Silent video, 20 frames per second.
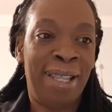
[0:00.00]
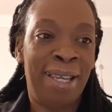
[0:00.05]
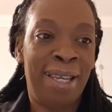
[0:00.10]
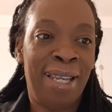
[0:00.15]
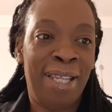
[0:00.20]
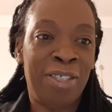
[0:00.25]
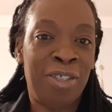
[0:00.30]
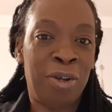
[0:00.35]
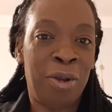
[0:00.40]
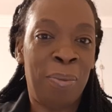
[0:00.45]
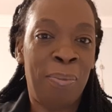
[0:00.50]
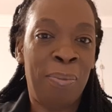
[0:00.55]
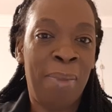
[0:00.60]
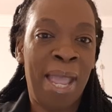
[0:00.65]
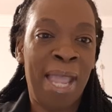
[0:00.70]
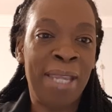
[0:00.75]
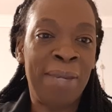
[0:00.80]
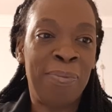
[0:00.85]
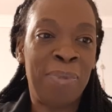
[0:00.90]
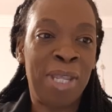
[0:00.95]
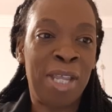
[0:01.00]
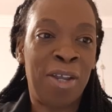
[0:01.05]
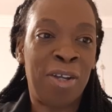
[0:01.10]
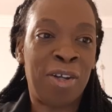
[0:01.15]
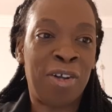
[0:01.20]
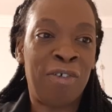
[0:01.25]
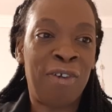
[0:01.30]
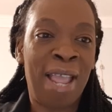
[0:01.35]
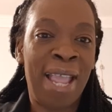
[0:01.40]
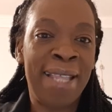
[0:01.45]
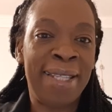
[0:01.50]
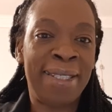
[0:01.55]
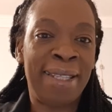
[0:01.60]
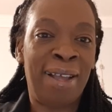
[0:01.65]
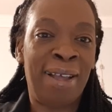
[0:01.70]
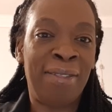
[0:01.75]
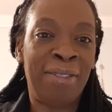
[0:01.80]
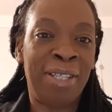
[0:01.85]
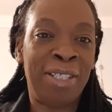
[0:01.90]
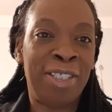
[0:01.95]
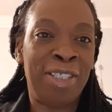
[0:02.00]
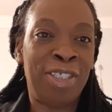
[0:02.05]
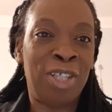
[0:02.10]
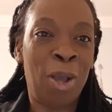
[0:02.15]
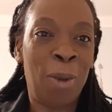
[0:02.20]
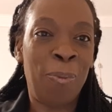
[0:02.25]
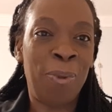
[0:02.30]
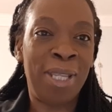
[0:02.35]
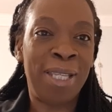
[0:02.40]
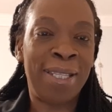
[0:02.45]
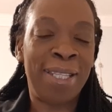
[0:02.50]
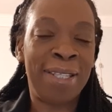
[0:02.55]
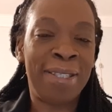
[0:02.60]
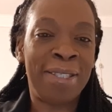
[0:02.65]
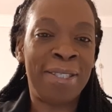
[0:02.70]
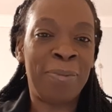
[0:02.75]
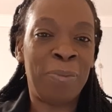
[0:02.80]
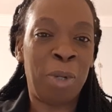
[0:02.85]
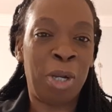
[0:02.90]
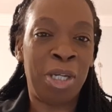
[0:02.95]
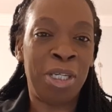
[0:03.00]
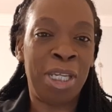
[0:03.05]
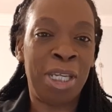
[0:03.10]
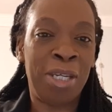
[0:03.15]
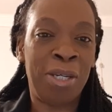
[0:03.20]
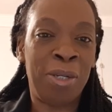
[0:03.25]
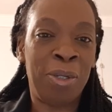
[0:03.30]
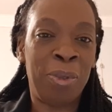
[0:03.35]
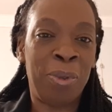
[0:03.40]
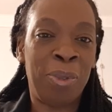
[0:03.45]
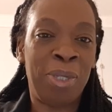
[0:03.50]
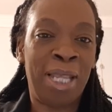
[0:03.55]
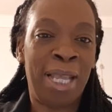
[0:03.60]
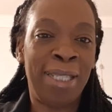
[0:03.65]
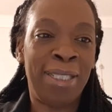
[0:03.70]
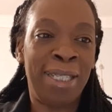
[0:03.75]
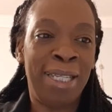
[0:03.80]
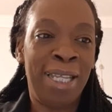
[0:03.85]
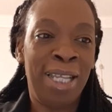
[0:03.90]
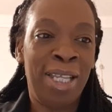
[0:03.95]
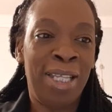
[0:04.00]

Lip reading: Let our mind be on Christ. On the topic this morning, you know that